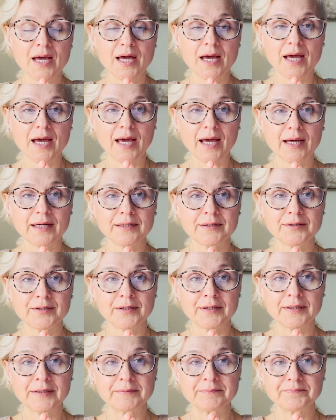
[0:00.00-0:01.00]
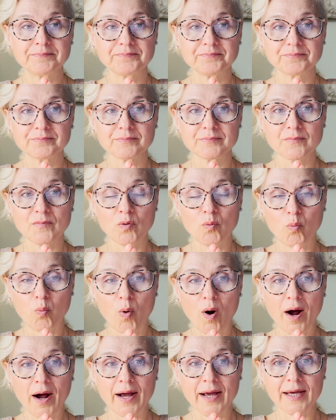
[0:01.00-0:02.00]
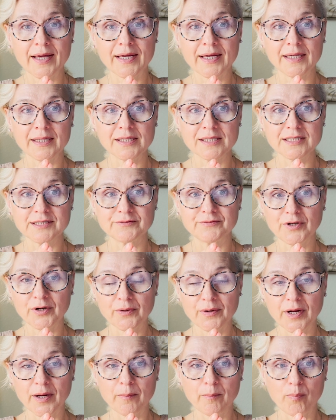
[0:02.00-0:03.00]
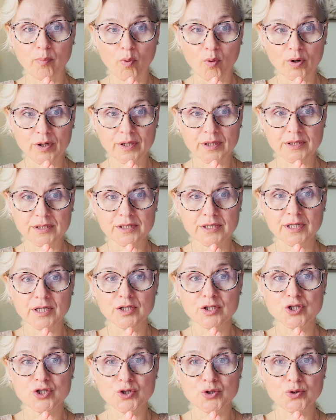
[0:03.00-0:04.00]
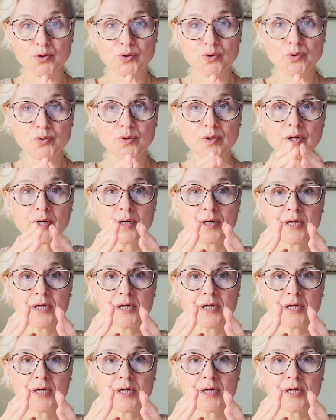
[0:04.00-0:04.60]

and why it is very important to